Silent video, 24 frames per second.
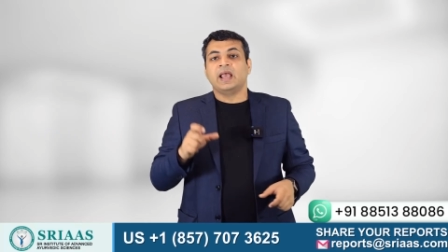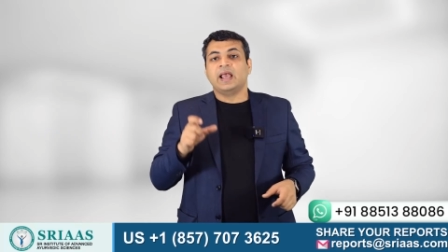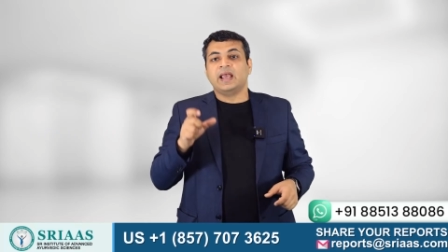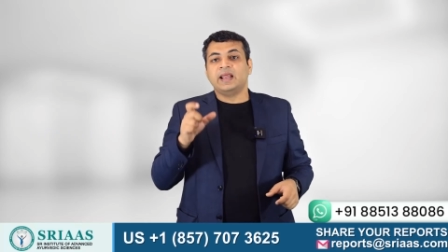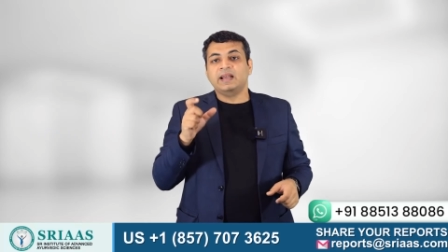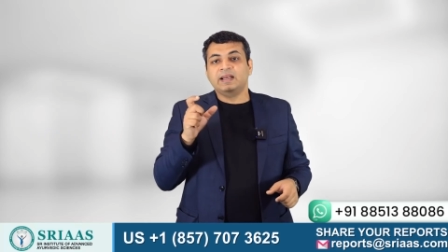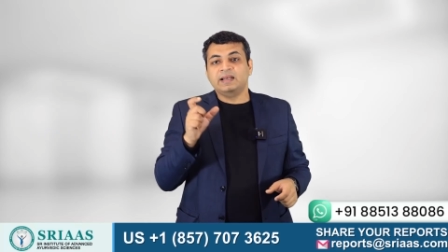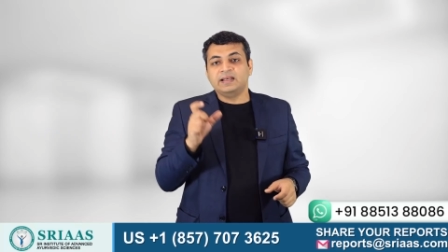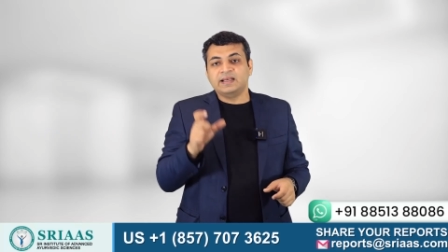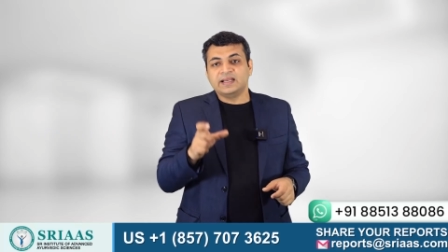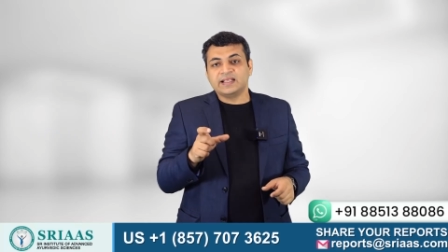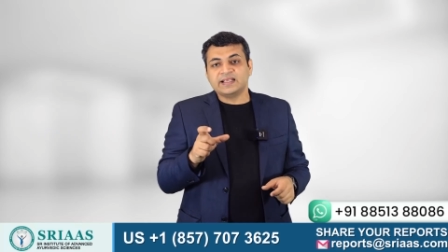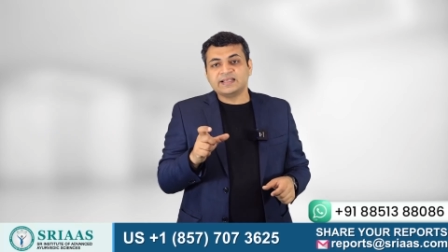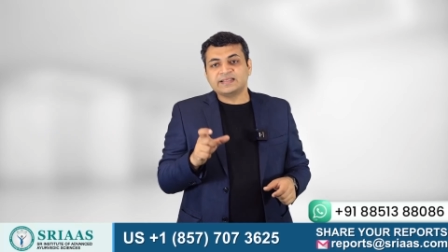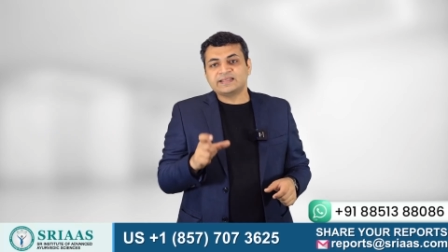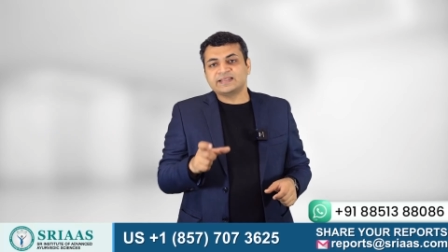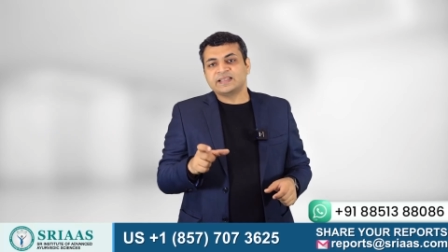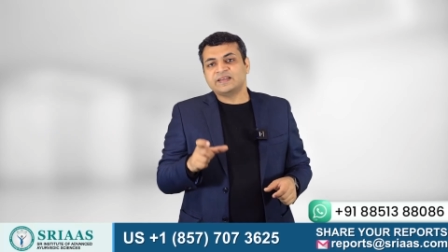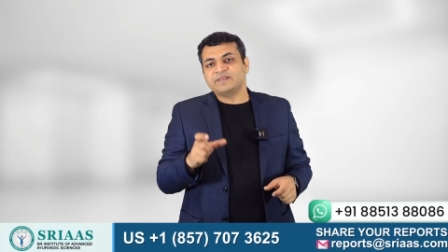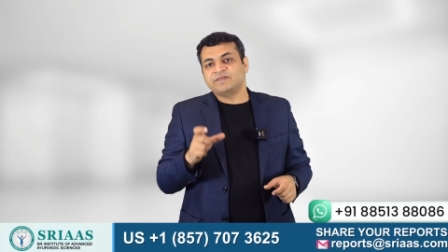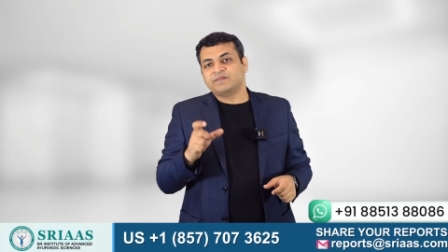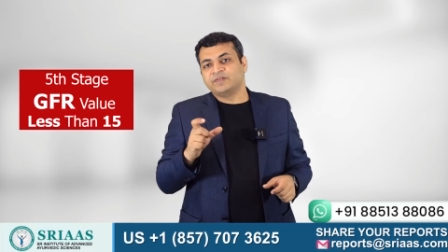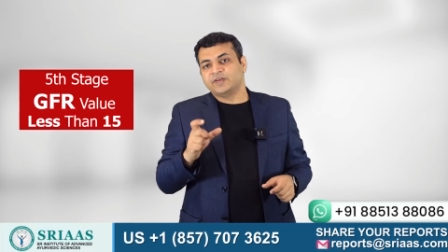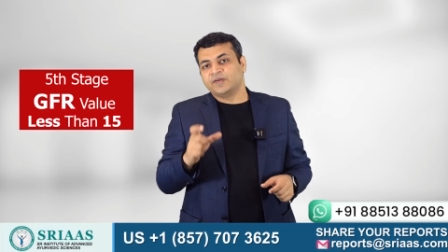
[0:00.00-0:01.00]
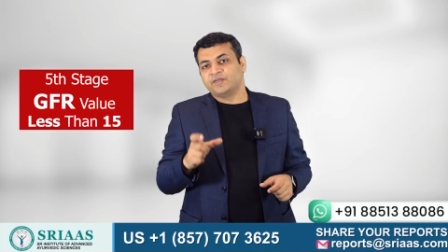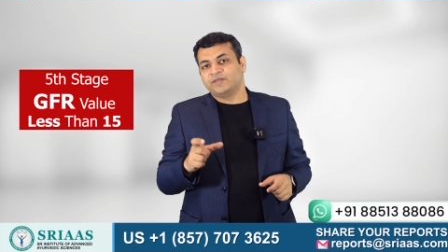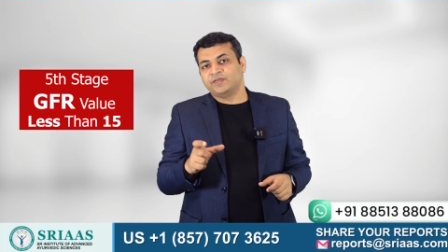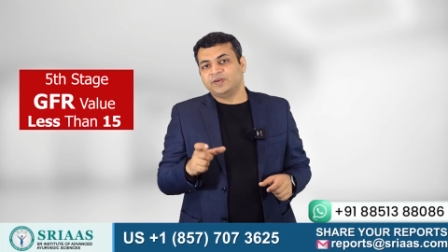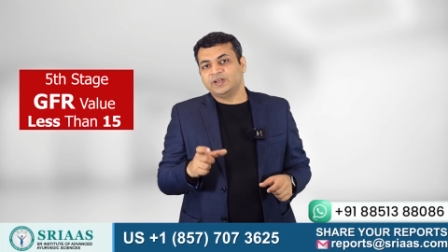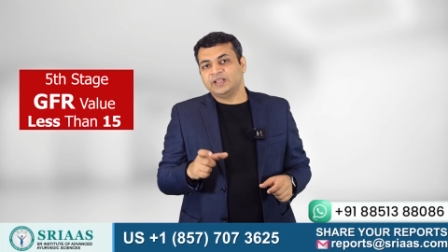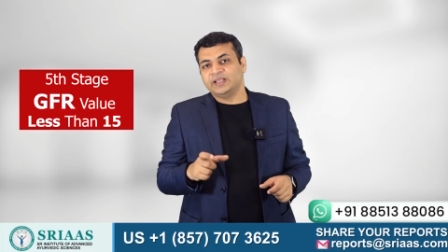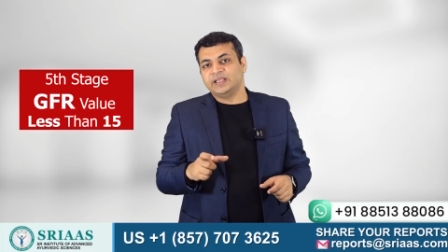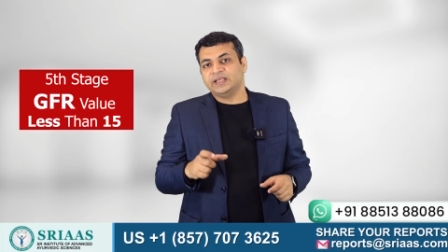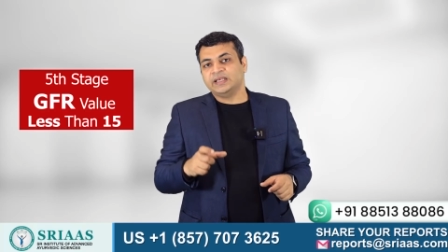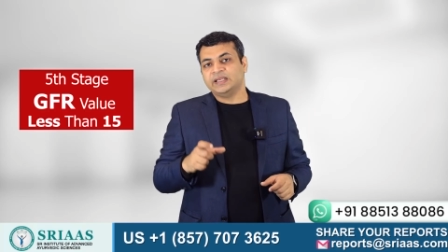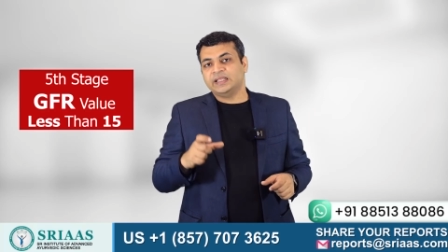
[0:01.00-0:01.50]
and less than
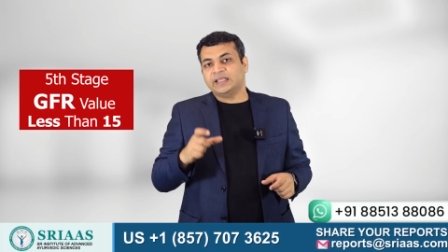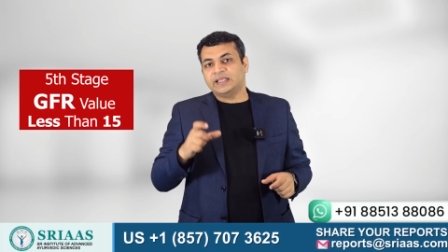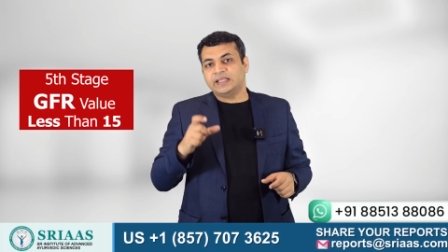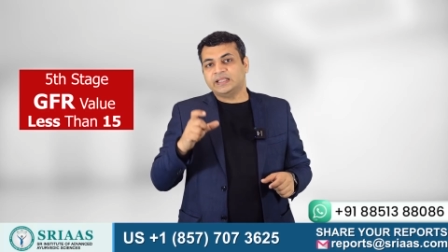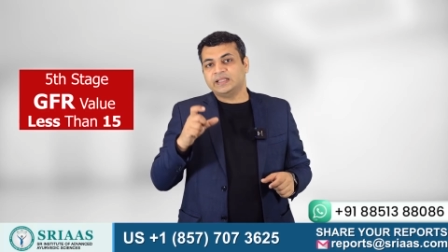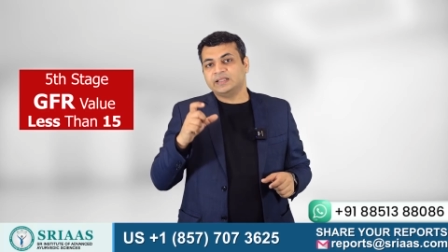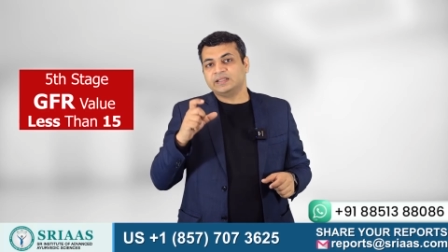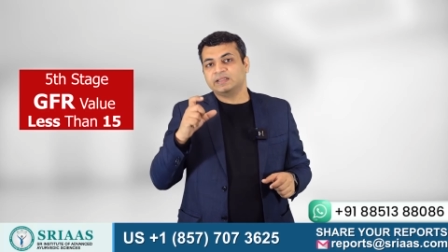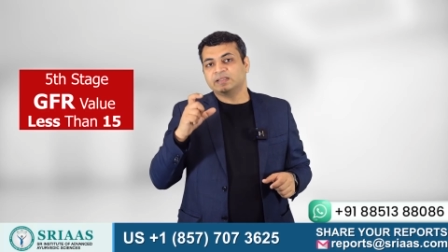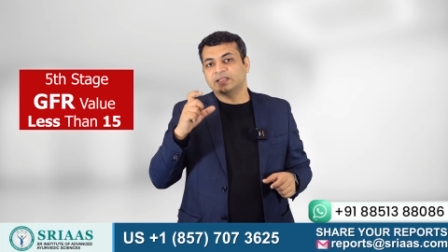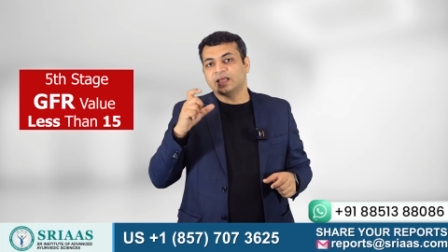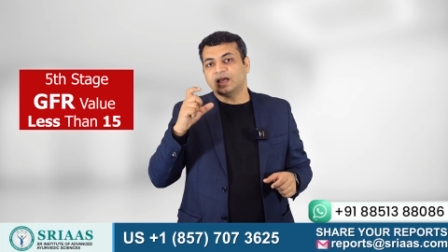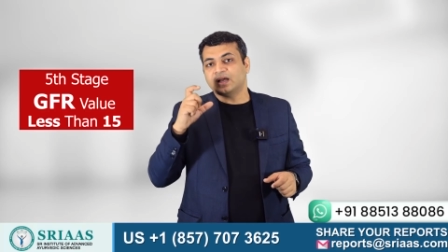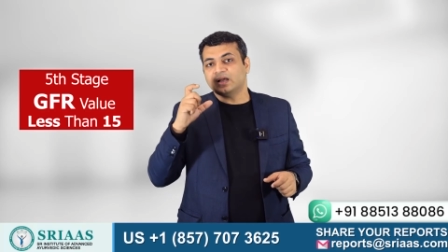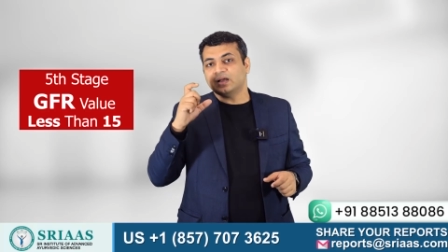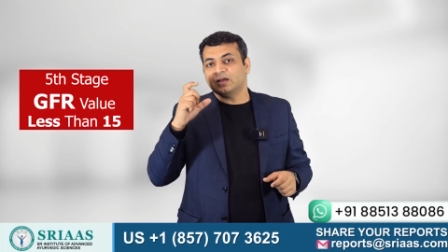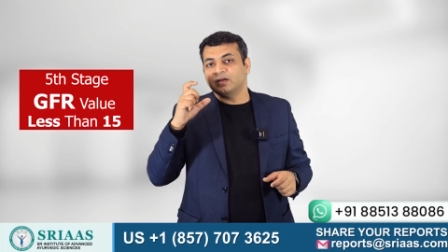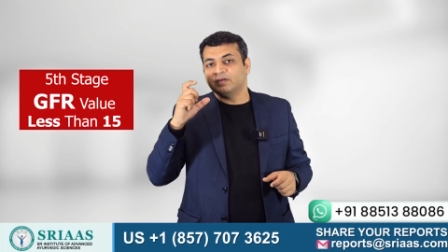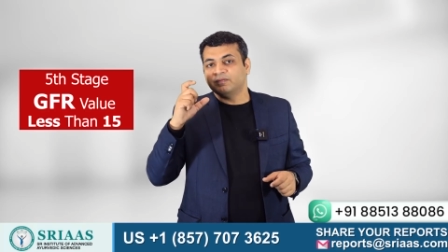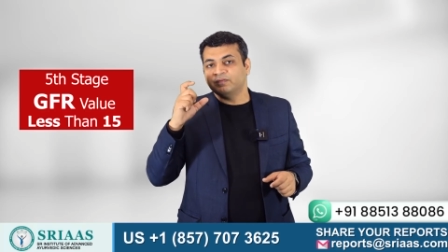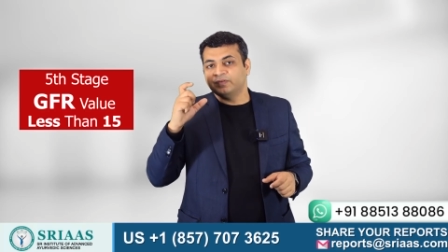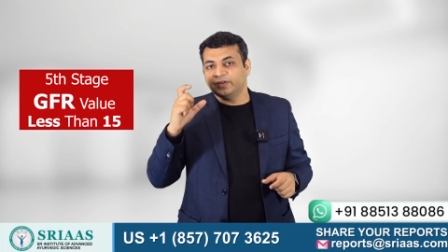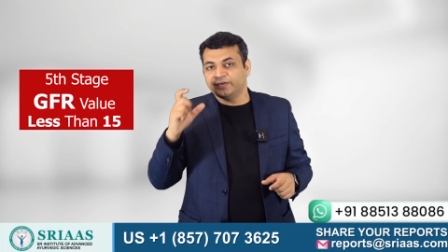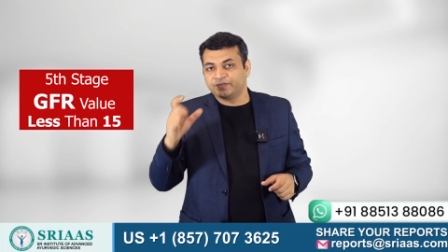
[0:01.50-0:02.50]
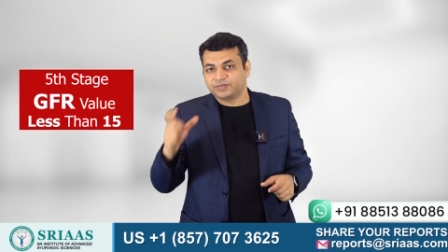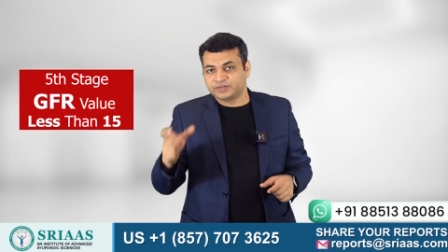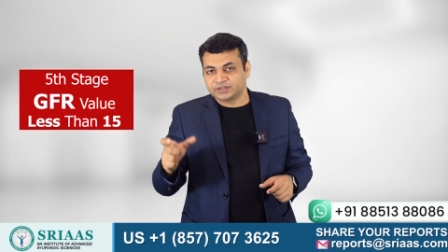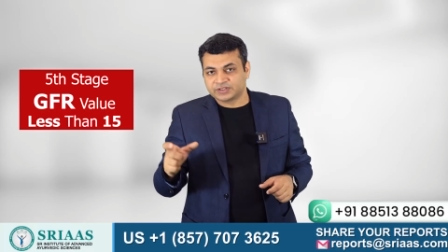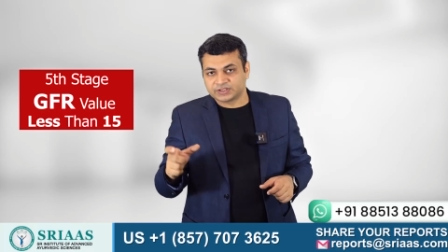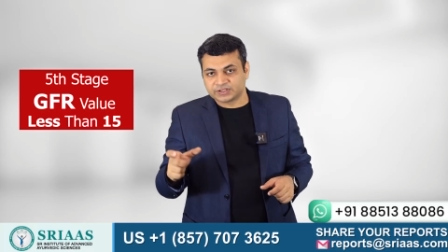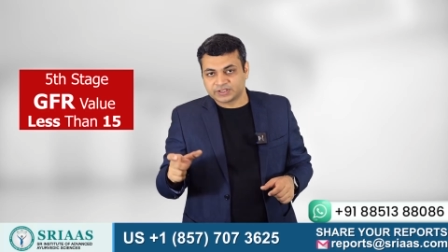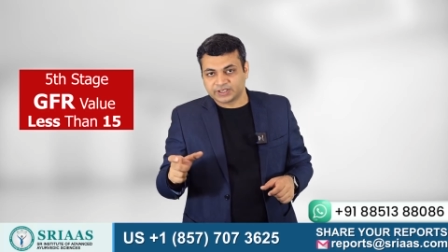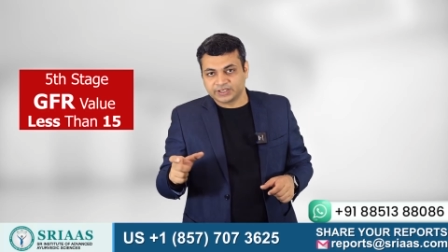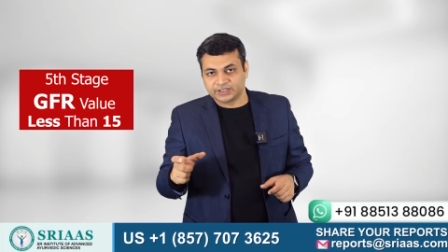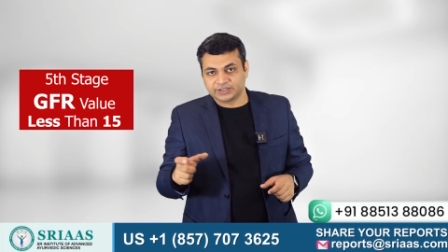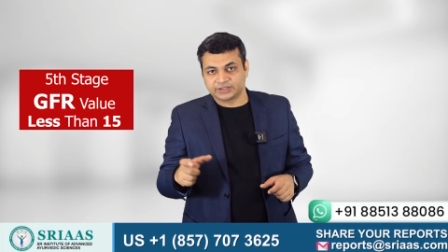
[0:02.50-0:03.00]
15 in the 5th
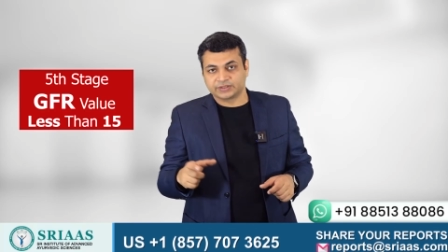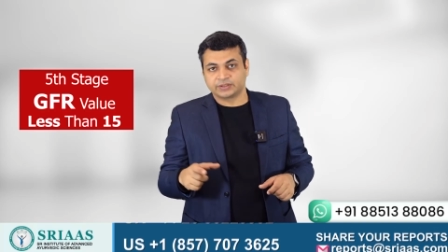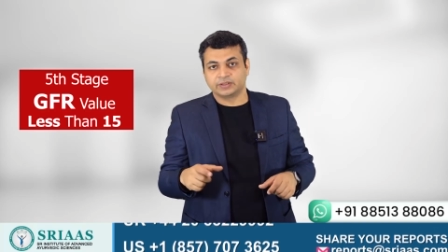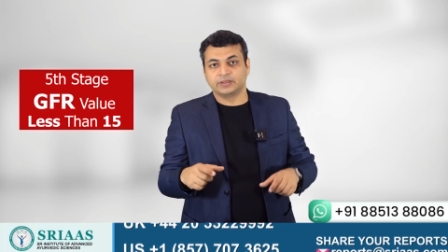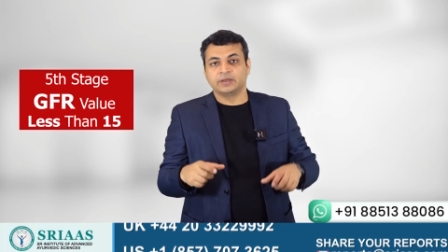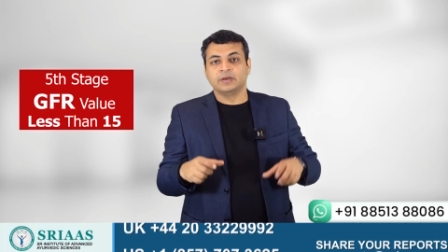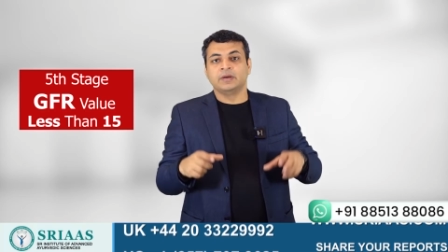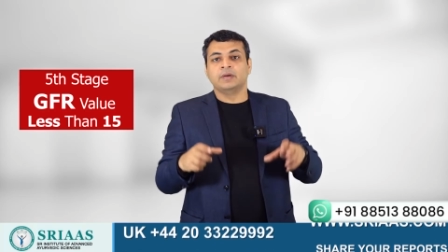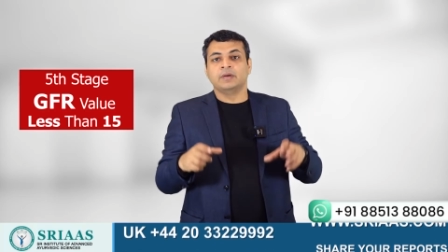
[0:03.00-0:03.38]
stage.